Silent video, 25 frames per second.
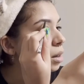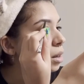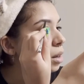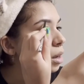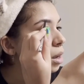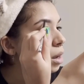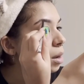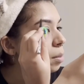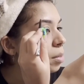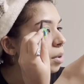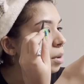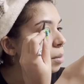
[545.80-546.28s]

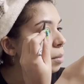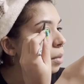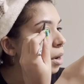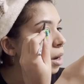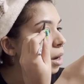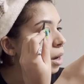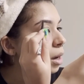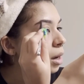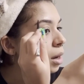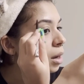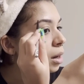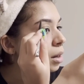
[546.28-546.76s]
keep in
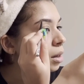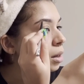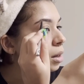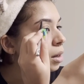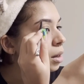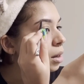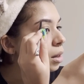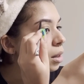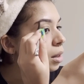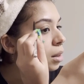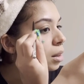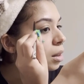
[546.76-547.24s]
mind,
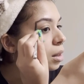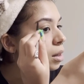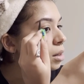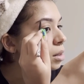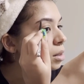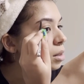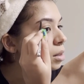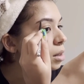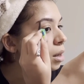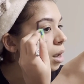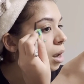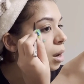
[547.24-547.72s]

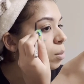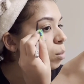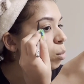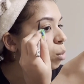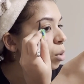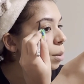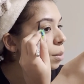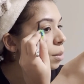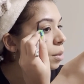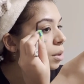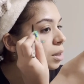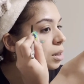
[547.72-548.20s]
these same
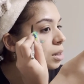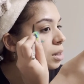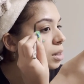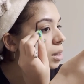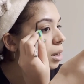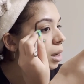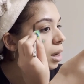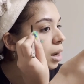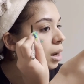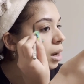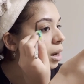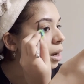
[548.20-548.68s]
women
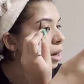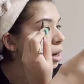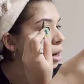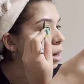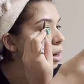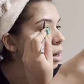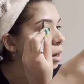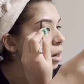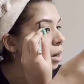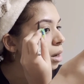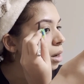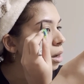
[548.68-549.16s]
say,
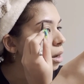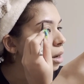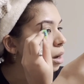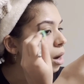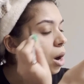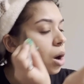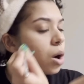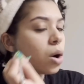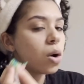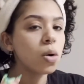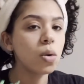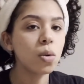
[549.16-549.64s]

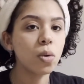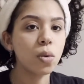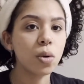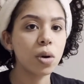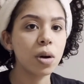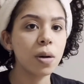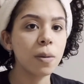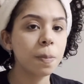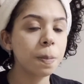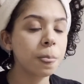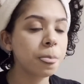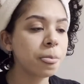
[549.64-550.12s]
oh,
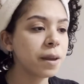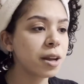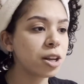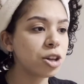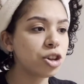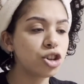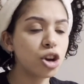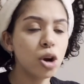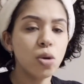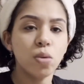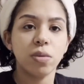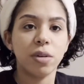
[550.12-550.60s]

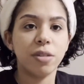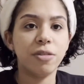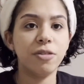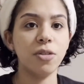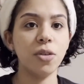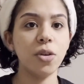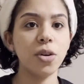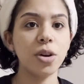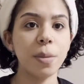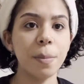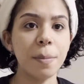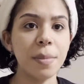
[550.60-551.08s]
don't
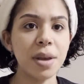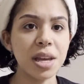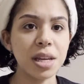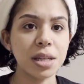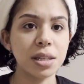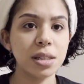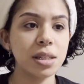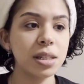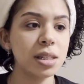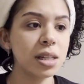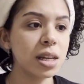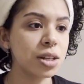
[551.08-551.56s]
refer to me
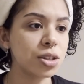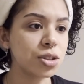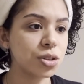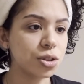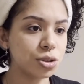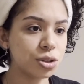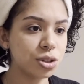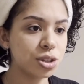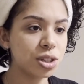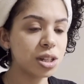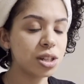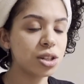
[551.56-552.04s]
as cis or
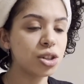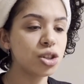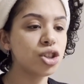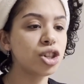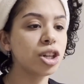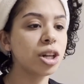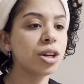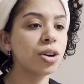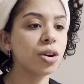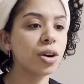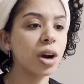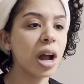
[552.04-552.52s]

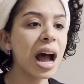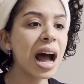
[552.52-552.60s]
cisgender.